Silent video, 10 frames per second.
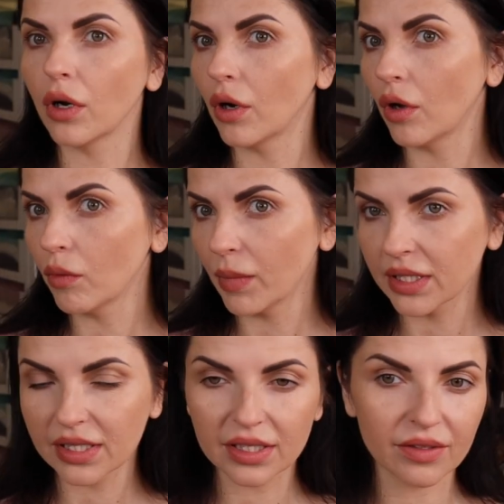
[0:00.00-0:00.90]
all
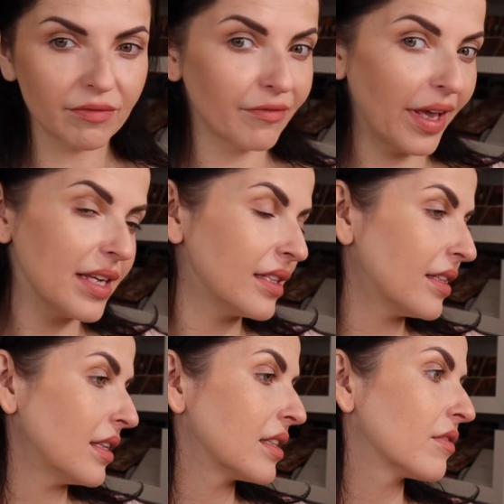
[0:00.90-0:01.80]
my face
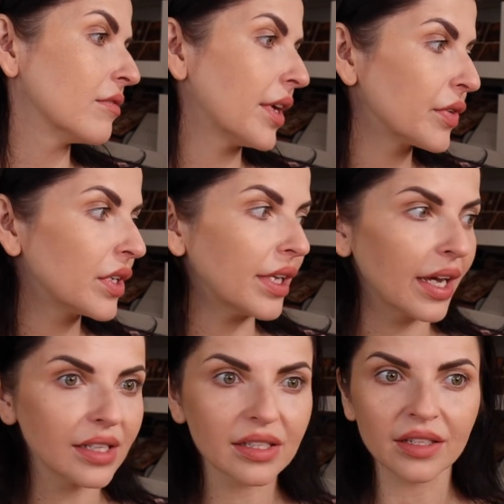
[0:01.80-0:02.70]
is very
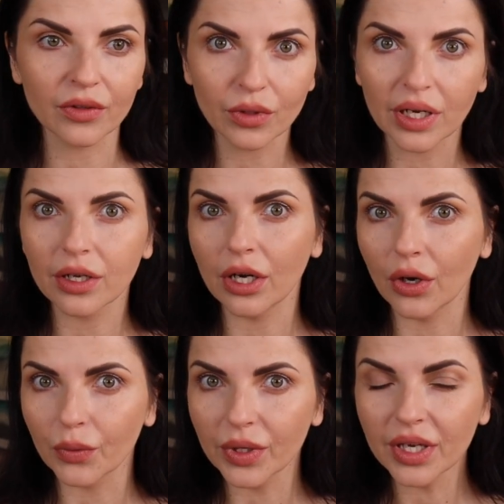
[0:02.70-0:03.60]
nice, natural,
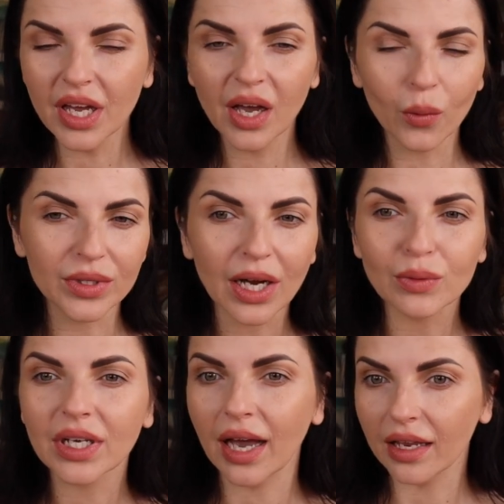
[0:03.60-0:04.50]
glowy without
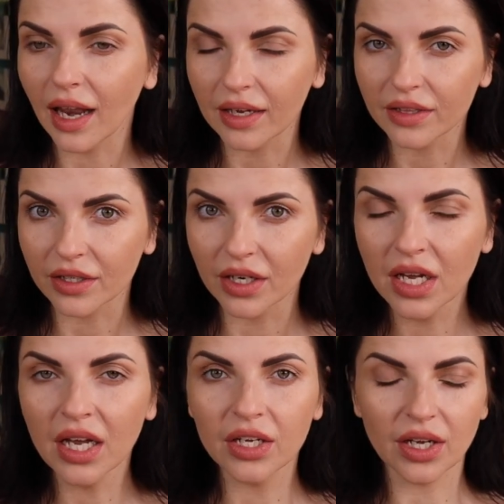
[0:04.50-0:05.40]
highlighter.
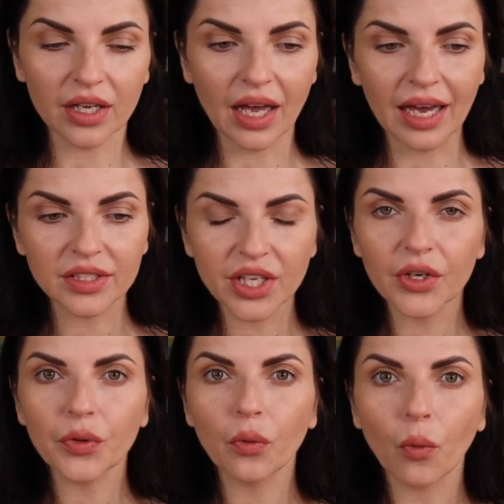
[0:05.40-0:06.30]
I tell
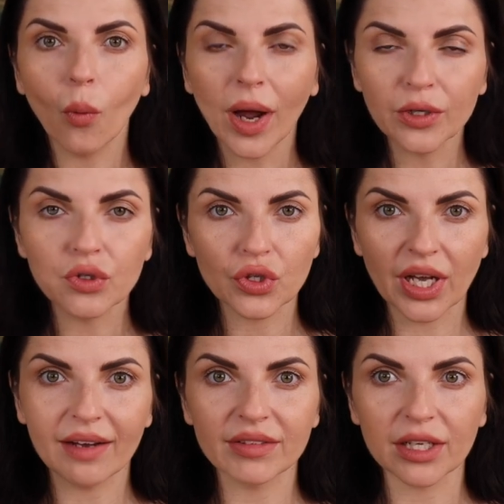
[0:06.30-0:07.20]
you why you should
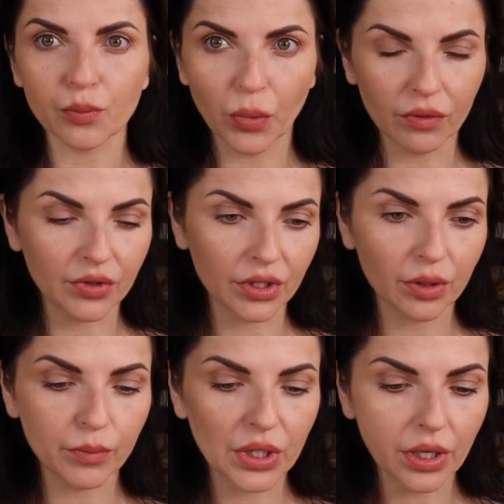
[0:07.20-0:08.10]
have that powder,
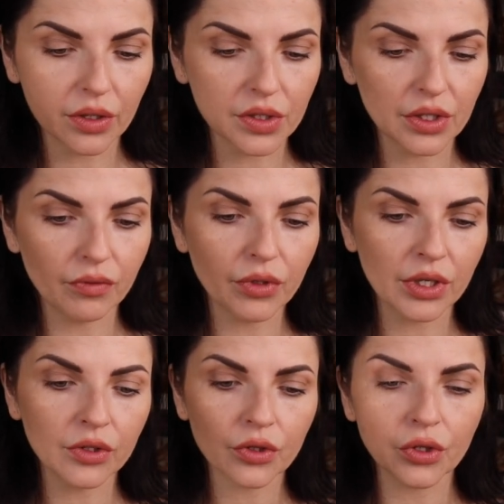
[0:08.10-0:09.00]
because if you
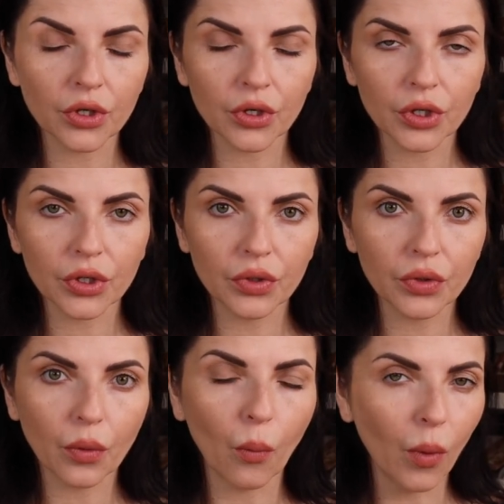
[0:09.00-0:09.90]
are not a girl
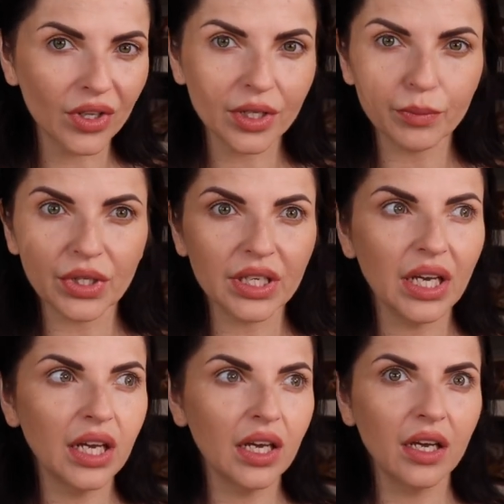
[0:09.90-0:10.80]
who wanna be